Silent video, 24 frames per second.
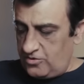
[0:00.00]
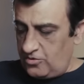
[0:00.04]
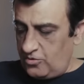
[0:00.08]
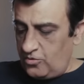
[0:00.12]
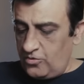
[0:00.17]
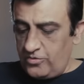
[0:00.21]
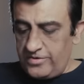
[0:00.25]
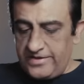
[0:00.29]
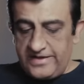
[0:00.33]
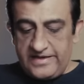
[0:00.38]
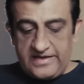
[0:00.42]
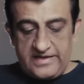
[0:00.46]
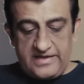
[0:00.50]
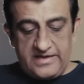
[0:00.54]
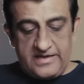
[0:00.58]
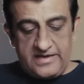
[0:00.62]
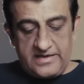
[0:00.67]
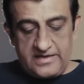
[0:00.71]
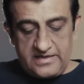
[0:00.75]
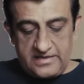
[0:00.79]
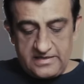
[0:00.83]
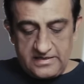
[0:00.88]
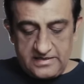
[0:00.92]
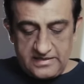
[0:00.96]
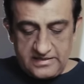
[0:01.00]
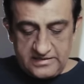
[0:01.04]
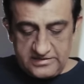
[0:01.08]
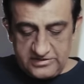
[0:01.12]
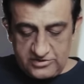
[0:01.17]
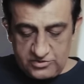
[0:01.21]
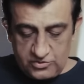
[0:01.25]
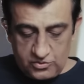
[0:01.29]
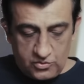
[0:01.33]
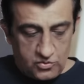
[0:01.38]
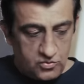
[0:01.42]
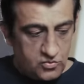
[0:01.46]
Okay, uh,
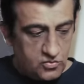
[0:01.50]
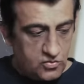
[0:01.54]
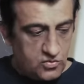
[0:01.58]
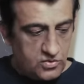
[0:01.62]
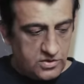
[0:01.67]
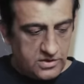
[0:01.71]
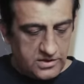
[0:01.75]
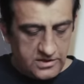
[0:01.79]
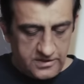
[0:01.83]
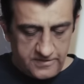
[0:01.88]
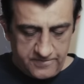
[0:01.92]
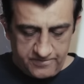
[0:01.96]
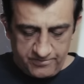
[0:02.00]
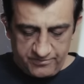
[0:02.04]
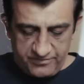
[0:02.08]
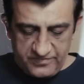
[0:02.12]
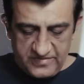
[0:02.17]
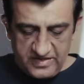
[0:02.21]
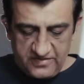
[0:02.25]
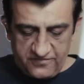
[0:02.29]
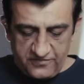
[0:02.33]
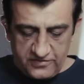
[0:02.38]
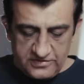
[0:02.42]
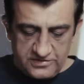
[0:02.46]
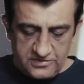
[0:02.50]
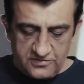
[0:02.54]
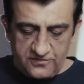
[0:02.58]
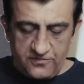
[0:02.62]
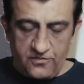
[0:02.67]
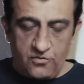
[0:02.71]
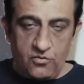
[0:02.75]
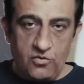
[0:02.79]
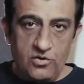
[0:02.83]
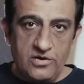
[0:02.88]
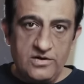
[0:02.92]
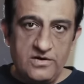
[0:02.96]
so uh, first of
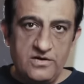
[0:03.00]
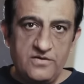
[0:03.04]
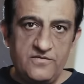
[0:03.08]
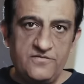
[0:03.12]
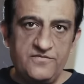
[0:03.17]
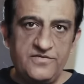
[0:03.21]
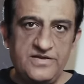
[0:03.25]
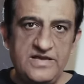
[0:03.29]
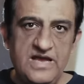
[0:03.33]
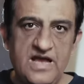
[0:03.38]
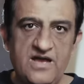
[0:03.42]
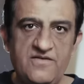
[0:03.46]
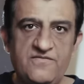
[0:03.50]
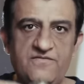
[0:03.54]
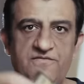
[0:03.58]
all, we have